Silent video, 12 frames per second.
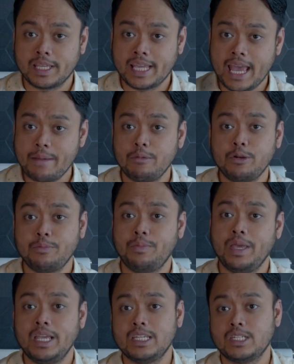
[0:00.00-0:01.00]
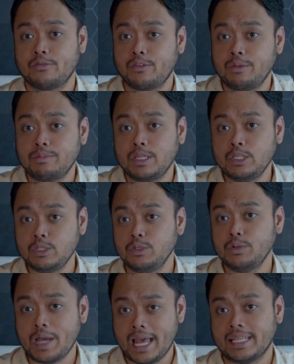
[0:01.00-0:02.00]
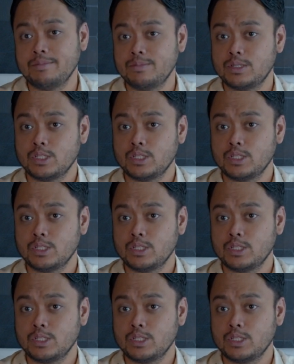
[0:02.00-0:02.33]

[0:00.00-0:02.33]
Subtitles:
camera page from the new ATEM